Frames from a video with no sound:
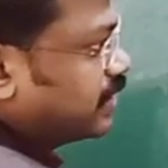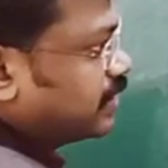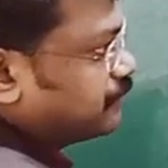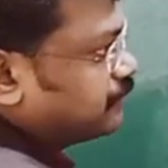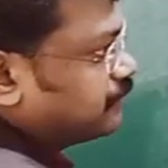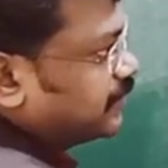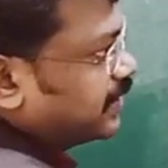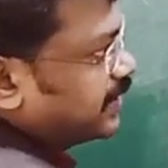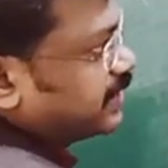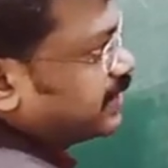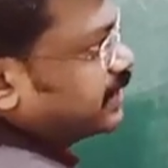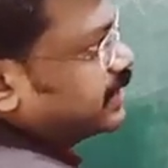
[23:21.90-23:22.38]

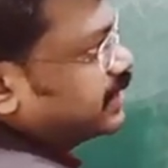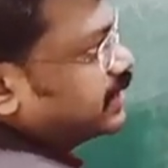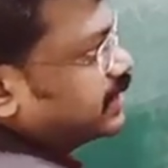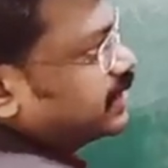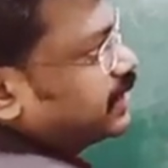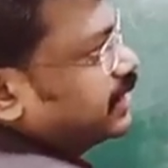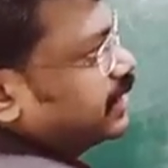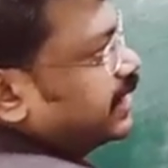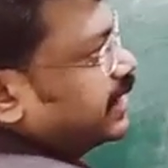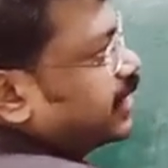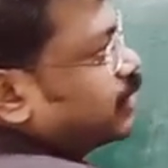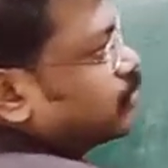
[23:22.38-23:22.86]

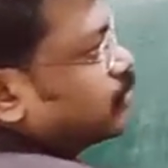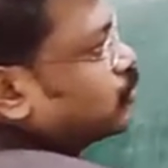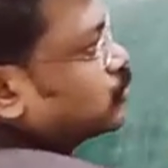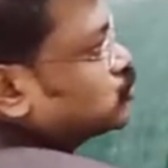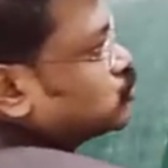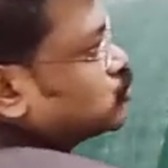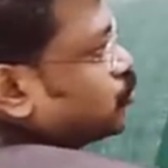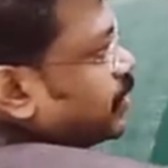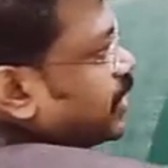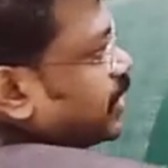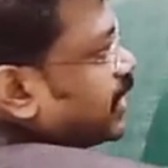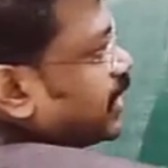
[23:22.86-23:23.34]
defining a
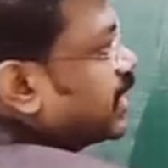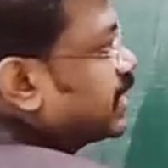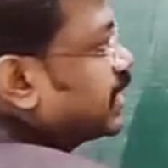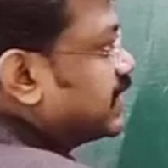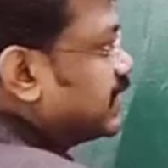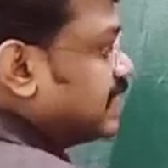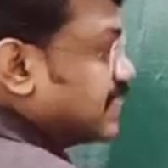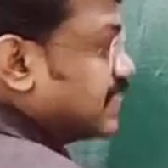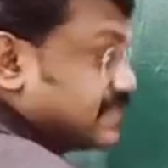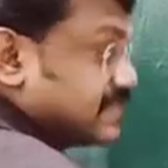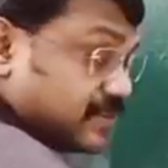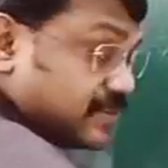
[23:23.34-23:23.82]
cos omega
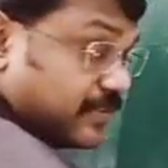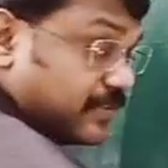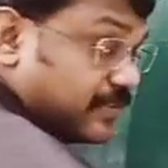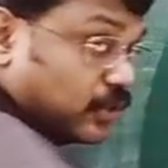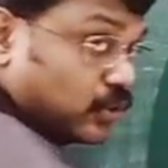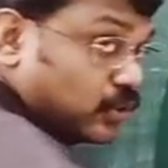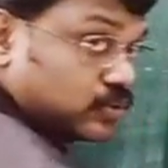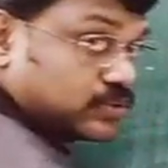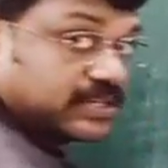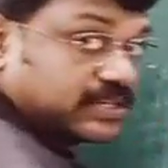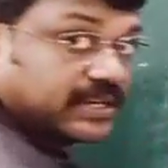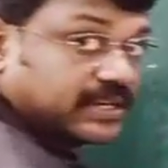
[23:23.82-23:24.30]
t as a
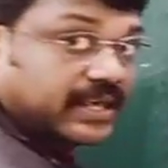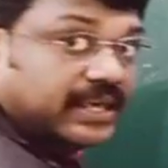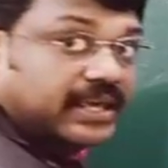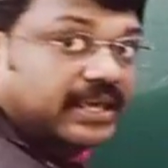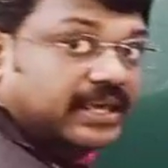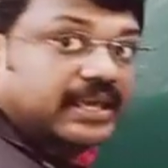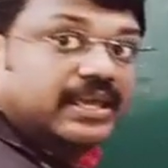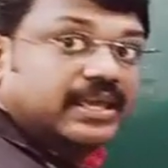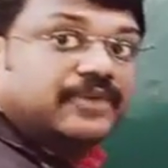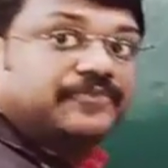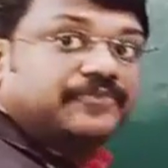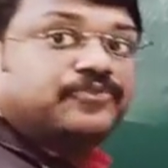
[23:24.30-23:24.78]

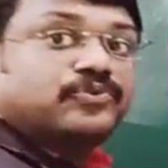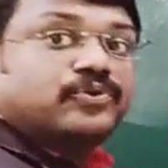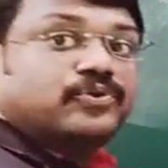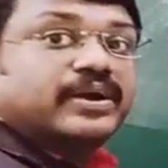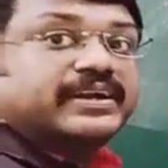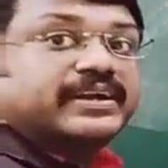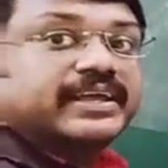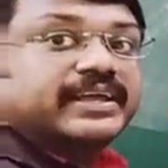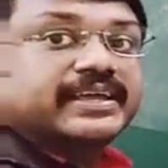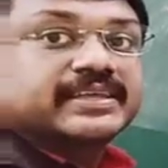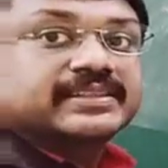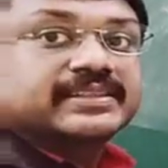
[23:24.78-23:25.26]
velocity, if you
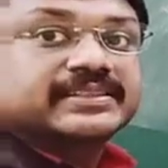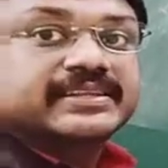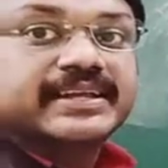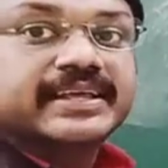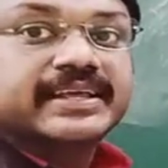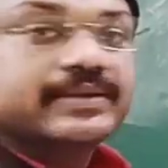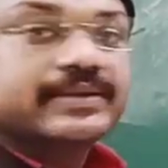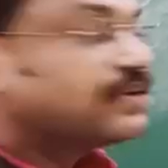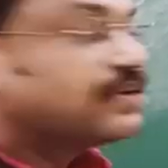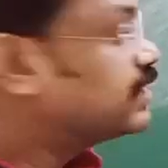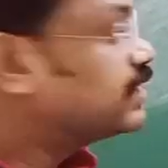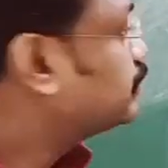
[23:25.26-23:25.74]
are taking the
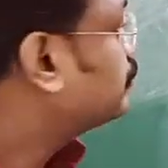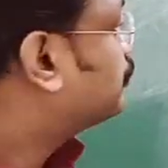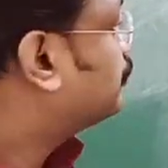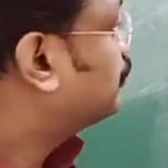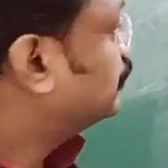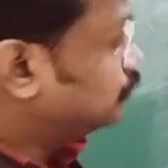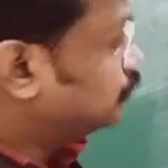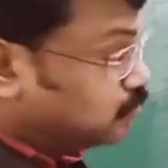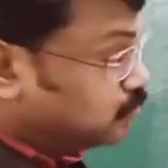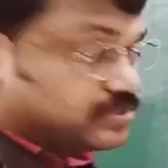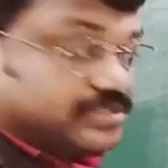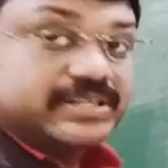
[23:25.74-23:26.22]
derivative of
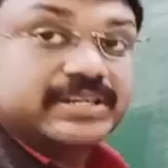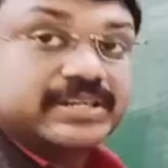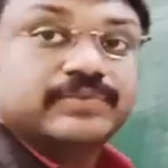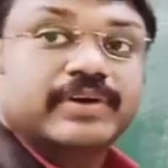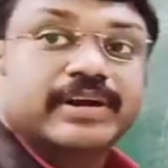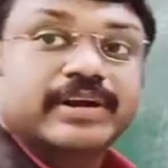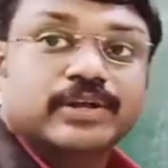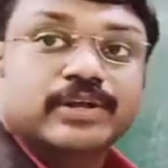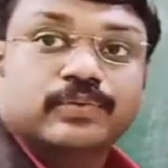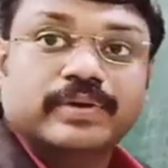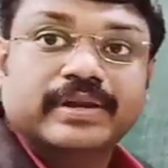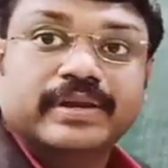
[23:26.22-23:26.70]
velocity,
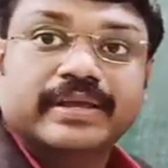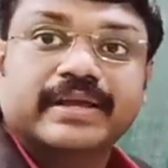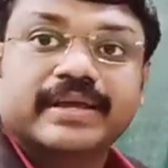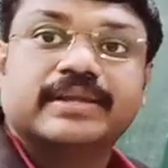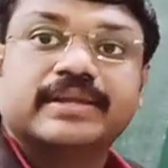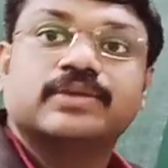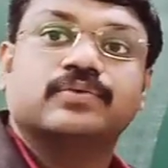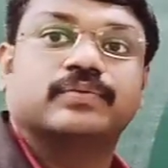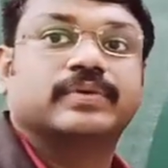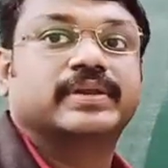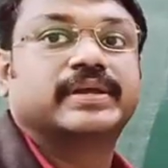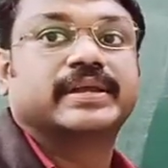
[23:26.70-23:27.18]
what you will
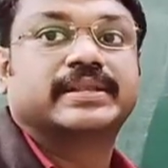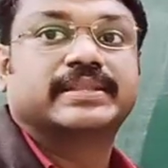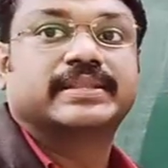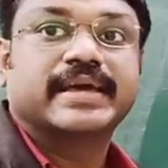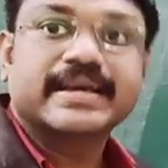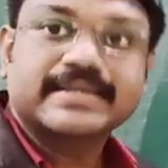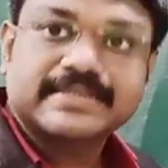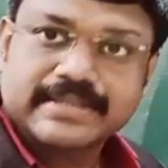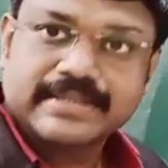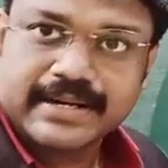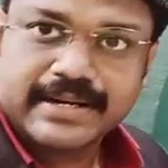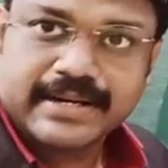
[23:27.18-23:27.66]
get? You will get the
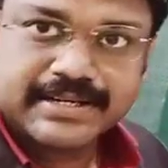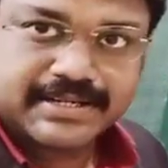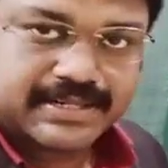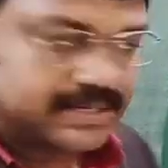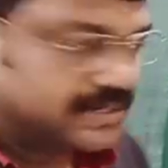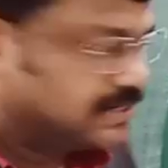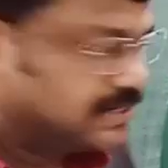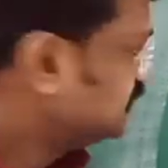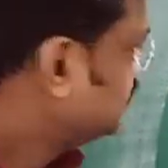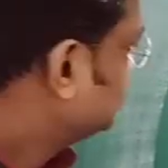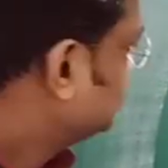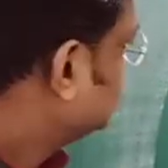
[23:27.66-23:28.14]

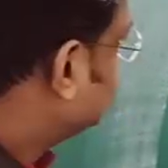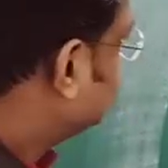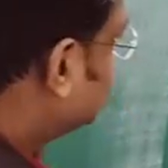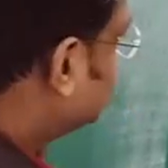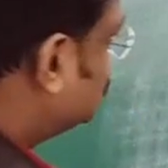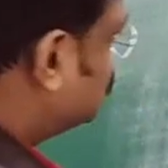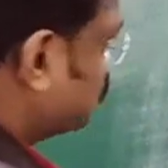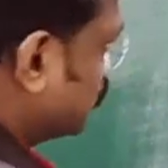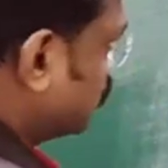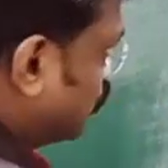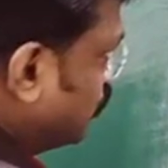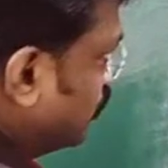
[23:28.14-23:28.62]
acceleration.
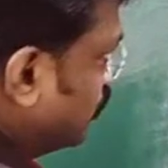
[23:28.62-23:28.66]
So,